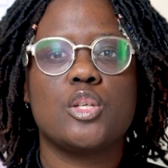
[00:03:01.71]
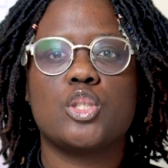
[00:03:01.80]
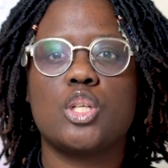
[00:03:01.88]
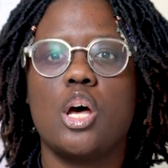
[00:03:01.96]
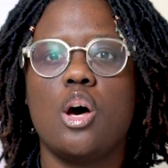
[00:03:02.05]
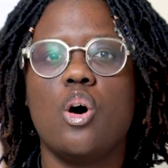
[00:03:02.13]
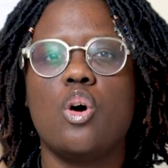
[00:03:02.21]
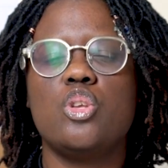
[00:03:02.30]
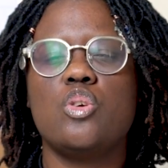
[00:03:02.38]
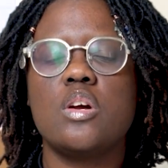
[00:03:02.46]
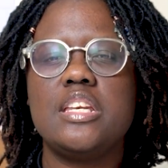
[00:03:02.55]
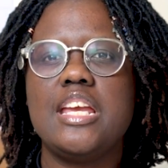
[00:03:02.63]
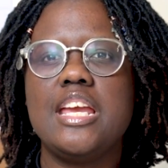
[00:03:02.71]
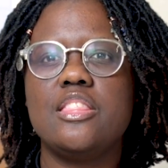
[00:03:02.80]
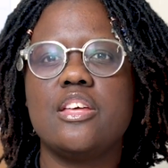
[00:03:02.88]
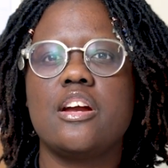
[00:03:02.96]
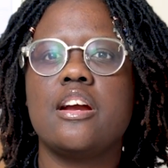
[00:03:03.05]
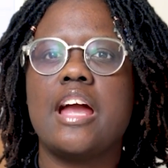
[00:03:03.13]
So you can
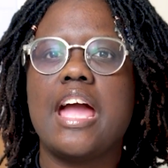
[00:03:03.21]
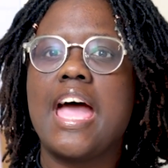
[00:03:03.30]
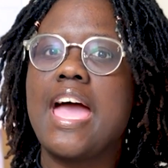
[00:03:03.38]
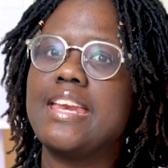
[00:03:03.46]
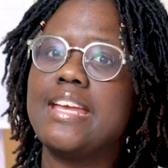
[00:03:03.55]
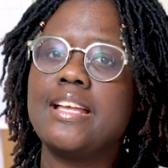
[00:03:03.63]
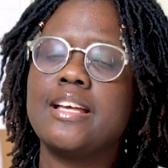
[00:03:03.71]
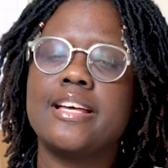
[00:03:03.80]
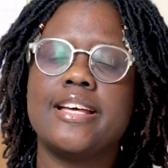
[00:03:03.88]
either edit